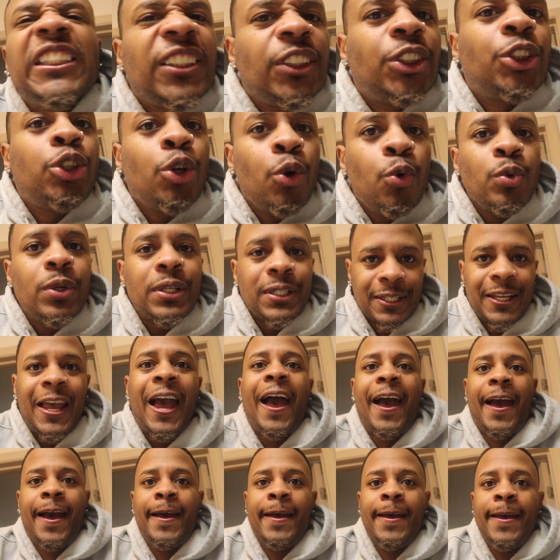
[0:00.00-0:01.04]
chew the
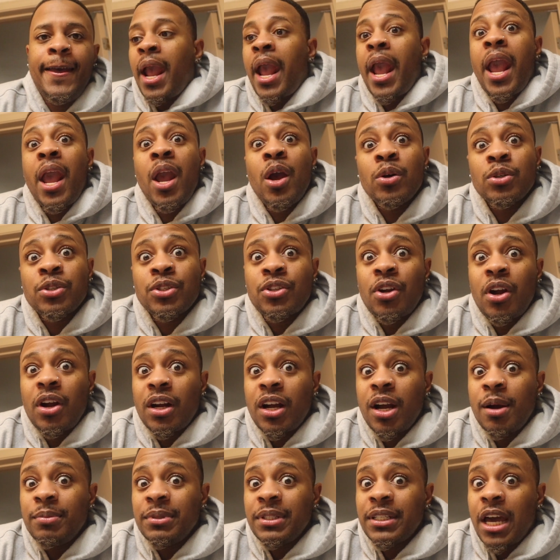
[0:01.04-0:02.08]
sky. Hail start
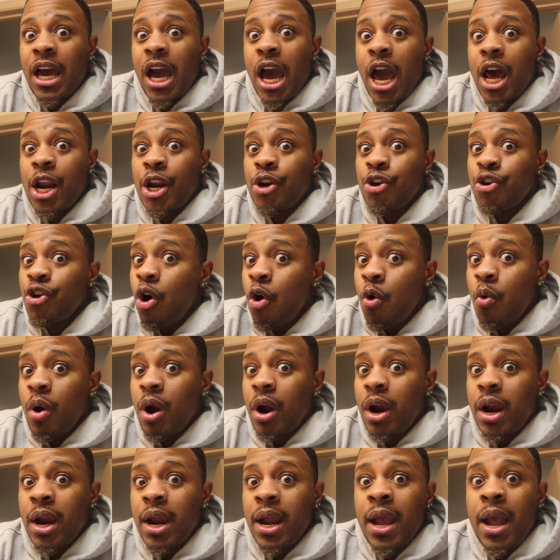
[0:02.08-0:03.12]
coming down out of
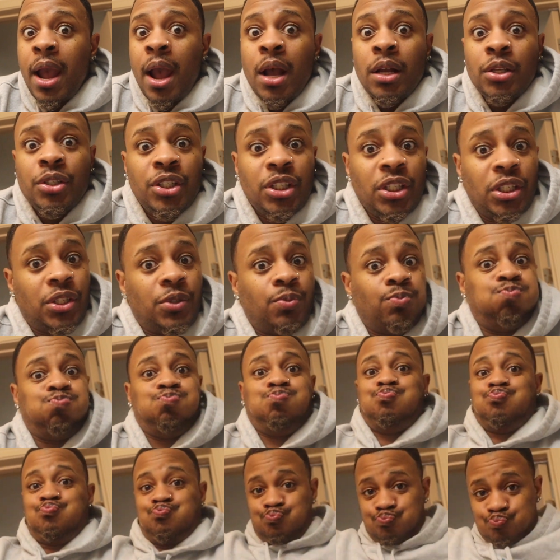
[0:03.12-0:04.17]
nowhere. Just
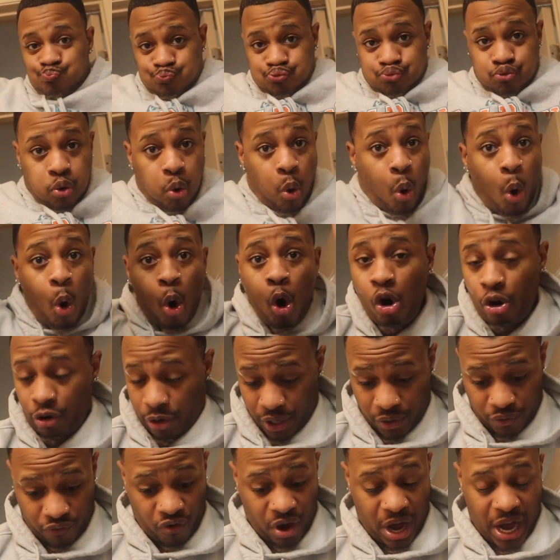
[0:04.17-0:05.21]

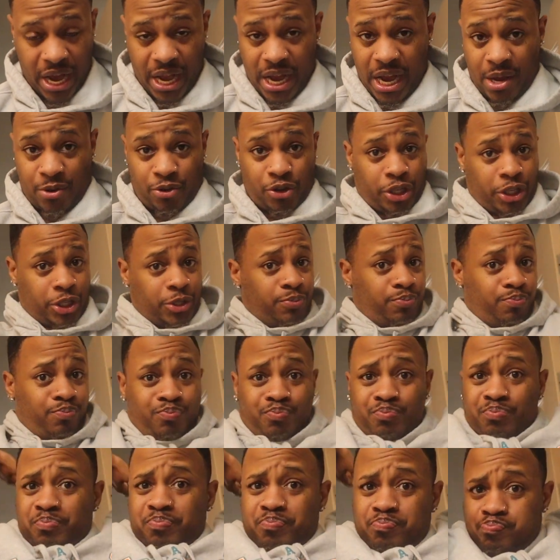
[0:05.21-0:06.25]
pouring rain and just
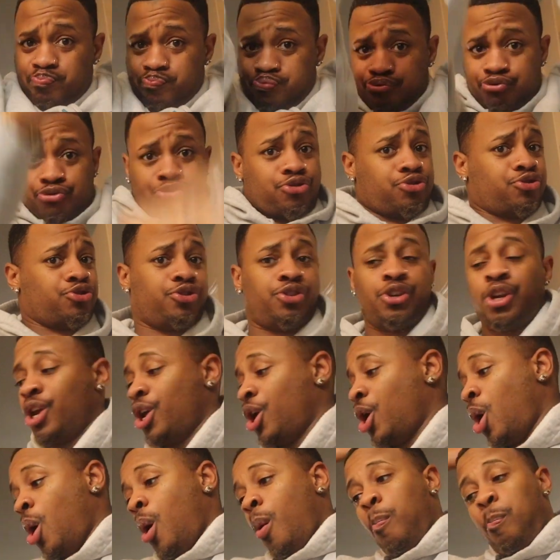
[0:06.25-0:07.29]
push,
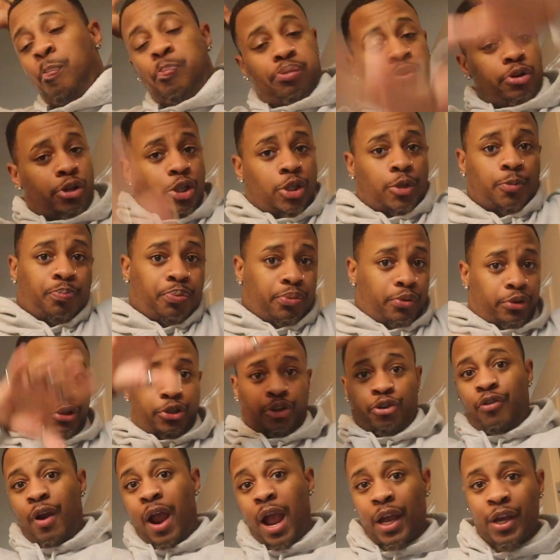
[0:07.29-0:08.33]
push, push,
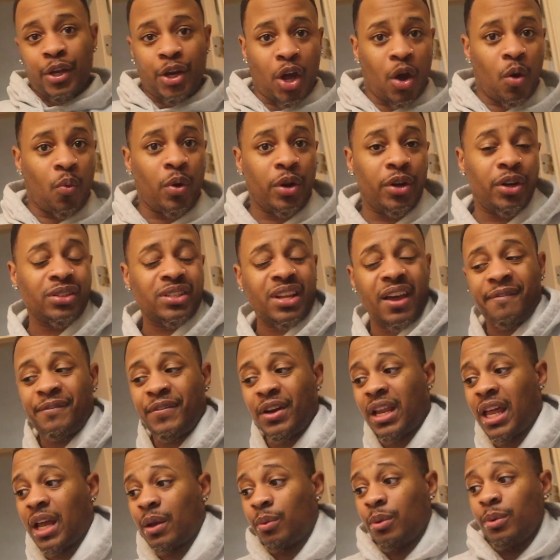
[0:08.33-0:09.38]
cracking on windows. I
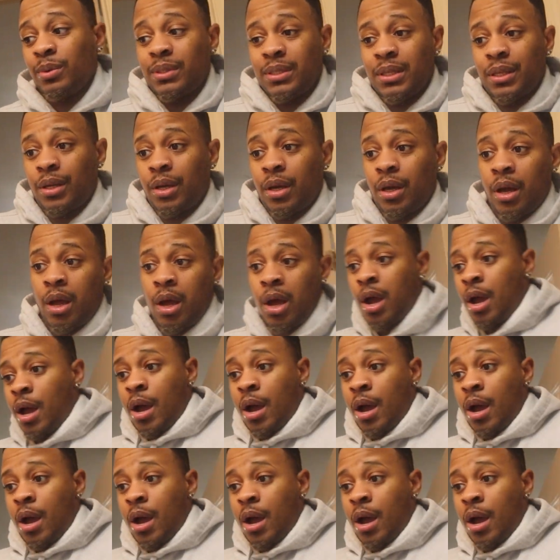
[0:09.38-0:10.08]
felt like we was in a